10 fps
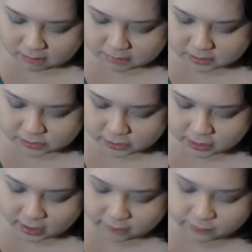Destroy
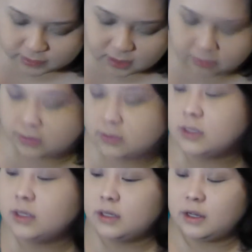the Eiffel Tower.
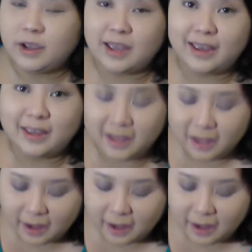Okay.